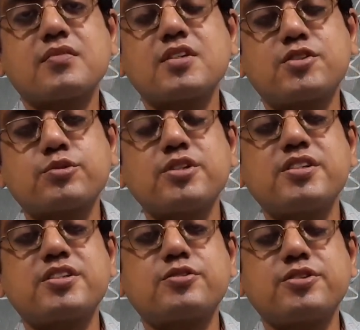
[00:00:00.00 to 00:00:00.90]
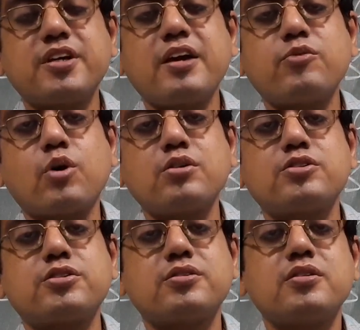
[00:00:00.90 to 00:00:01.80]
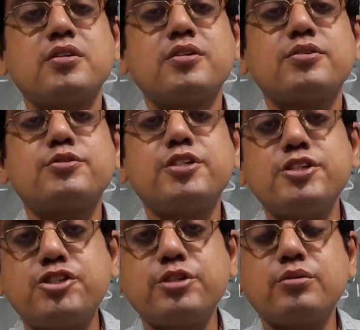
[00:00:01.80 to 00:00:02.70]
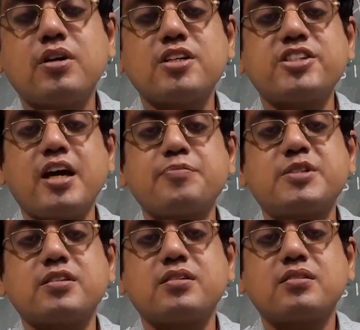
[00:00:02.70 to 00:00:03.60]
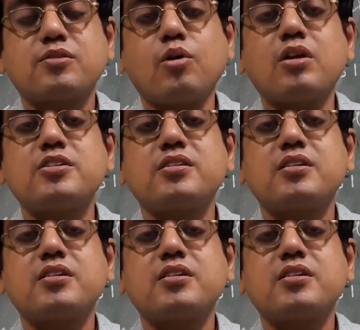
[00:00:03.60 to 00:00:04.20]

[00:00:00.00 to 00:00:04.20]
Students, today I want to teach you a chapter called